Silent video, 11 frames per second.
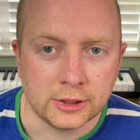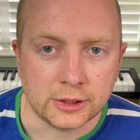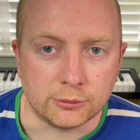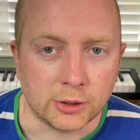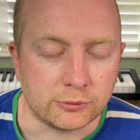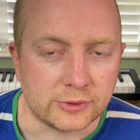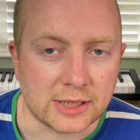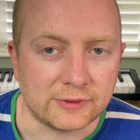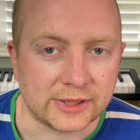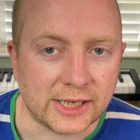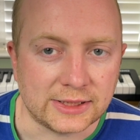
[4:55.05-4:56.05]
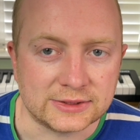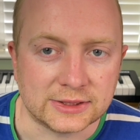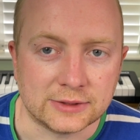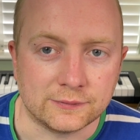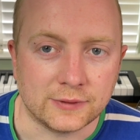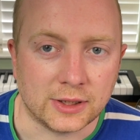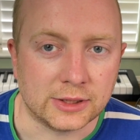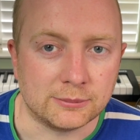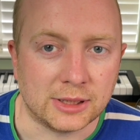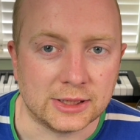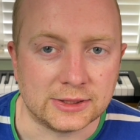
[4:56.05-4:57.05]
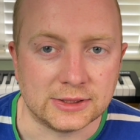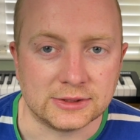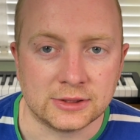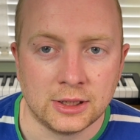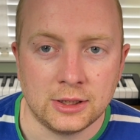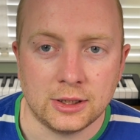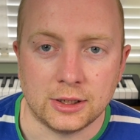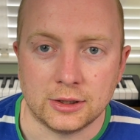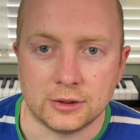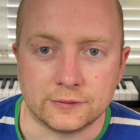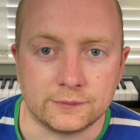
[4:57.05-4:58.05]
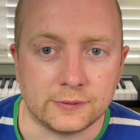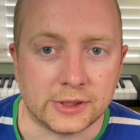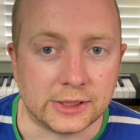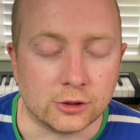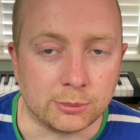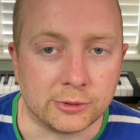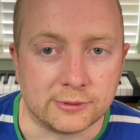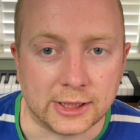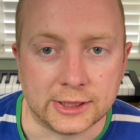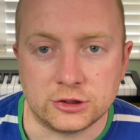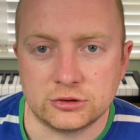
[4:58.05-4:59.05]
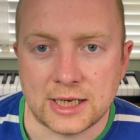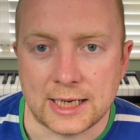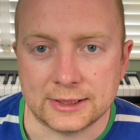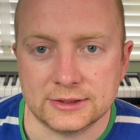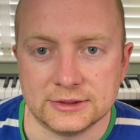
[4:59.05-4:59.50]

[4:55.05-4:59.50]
You won't navigate it and find melodies of the copyrighted tracks.